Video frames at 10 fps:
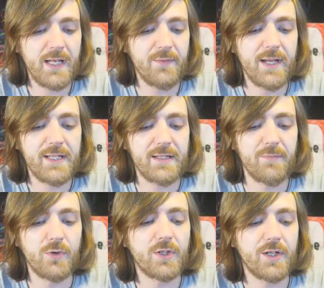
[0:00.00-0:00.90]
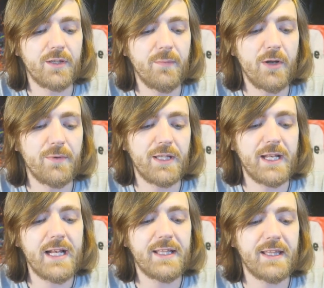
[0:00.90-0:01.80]
Anyway, it did more good at the
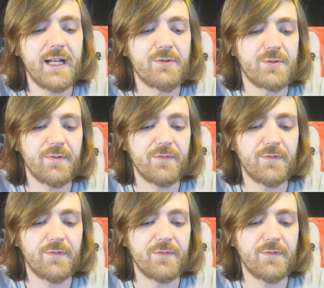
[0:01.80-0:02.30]
moment than anything else